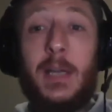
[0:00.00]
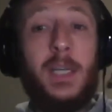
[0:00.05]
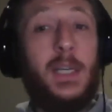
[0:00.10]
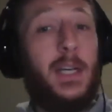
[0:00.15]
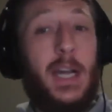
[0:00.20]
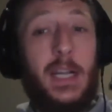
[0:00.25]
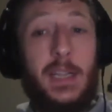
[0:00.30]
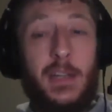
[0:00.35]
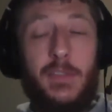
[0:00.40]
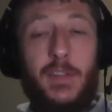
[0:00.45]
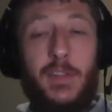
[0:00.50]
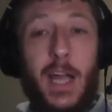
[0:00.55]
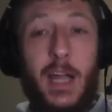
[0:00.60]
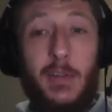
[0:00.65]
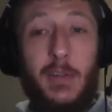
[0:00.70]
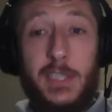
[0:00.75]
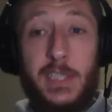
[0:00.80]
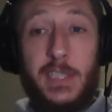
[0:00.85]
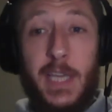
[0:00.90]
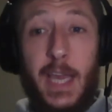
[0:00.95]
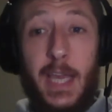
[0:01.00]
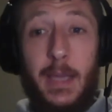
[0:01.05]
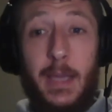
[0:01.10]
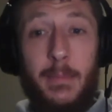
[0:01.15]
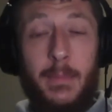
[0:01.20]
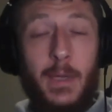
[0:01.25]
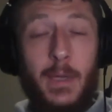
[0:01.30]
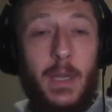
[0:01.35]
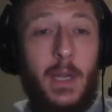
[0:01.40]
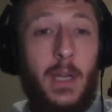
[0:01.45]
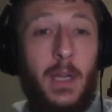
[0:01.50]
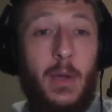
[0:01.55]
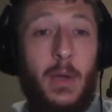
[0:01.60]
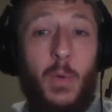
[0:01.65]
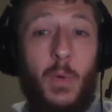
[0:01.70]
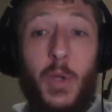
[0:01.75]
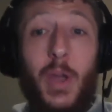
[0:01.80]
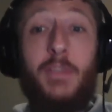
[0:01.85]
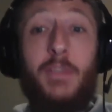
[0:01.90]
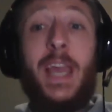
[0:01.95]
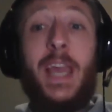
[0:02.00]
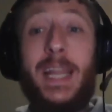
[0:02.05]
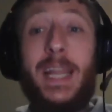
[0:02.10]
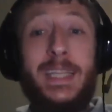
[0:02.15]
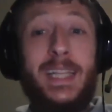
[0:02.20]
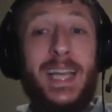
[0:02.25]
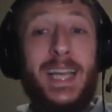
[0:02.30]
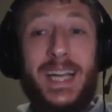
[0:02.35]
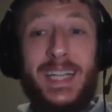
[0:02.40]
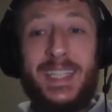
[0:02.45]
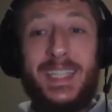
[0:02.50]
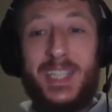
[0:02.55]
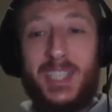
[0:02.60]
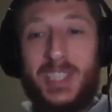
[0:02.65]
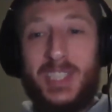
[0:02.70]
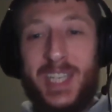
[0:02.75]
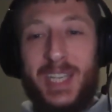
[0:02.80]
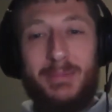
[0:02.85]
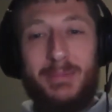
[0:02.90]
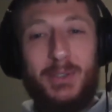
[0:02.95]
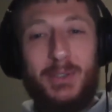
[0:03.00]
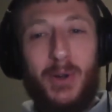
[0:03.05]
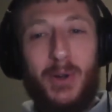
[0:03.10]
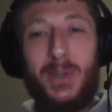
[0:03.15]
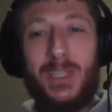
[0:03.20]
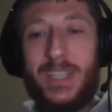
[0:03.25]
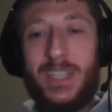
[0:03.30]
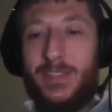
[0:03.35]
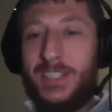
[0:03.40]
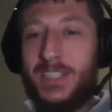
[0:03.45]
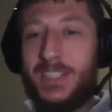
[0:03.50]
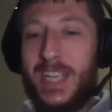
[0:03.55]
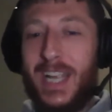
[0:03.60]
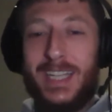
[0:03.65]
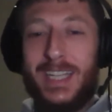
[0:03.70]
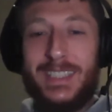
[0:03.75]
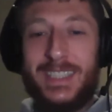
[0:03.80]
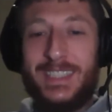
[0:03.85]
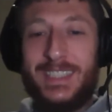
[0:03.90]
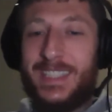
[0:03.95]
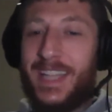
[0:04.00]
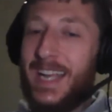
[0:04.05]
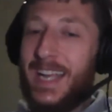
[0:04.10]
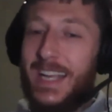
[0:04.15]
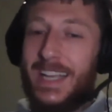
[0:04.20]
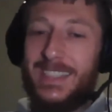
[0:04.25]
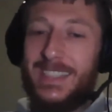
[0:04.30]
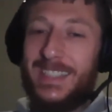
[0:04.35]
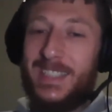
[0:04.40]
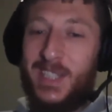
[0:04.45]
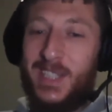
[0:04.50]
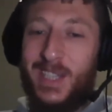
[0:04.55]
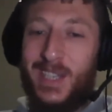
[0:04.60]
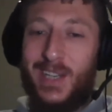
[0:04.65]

I love Kyrie's game. When you have KD on your team, you always have a chance because that guy's the cheat